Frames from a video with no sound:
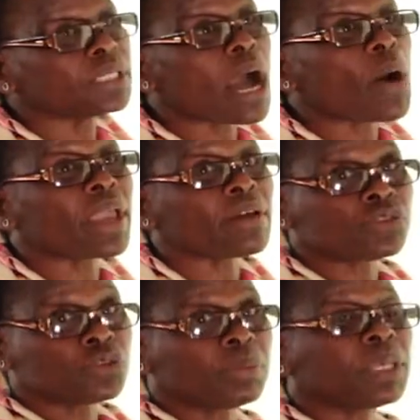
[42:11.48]
now have
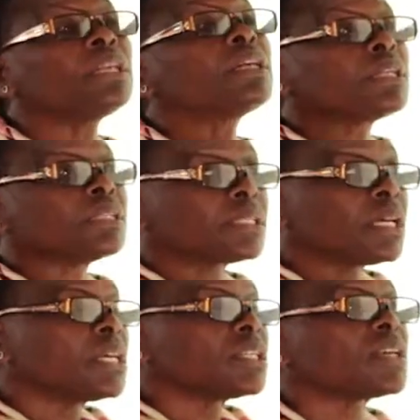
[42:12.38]
to be increased
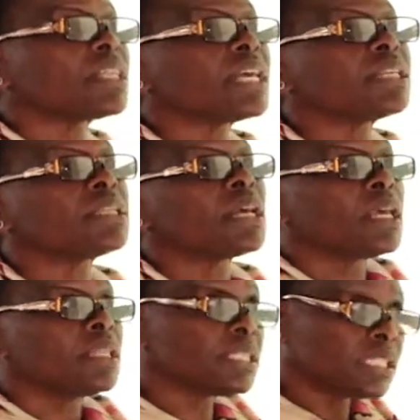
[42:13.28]
so that
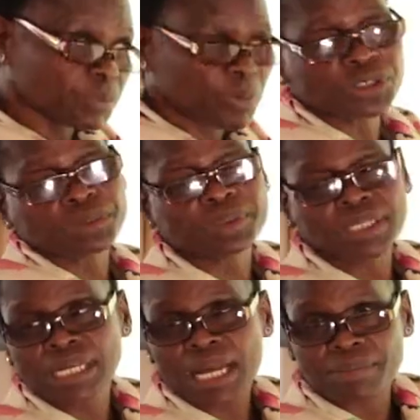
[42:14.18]
the disposable
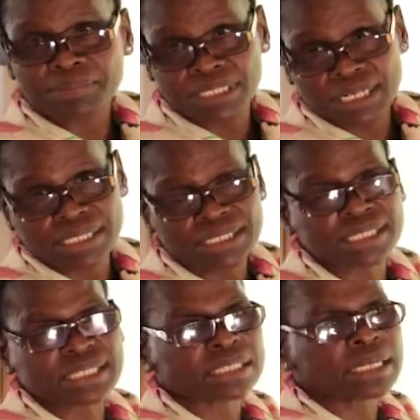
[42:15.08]
income
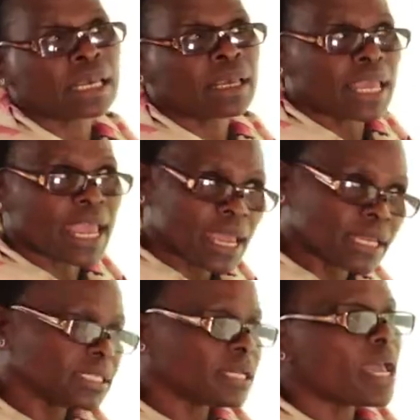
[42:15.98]
decreases
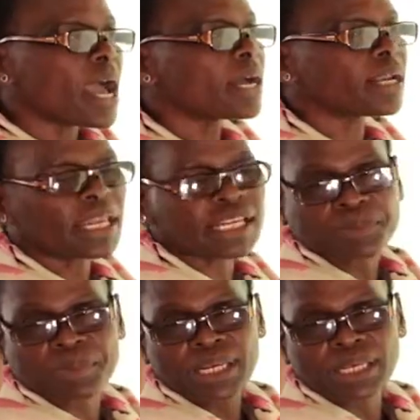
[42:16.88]
and aggregate
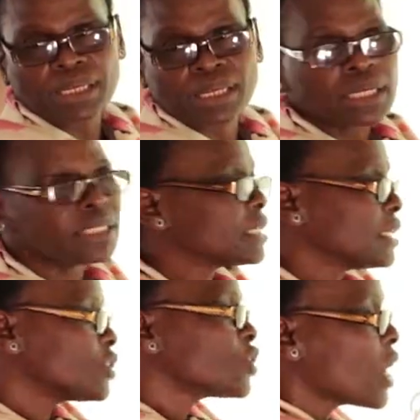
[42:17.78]
spending
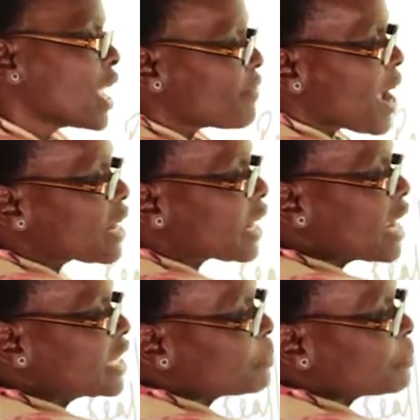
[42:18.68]
decreases. So if aggregate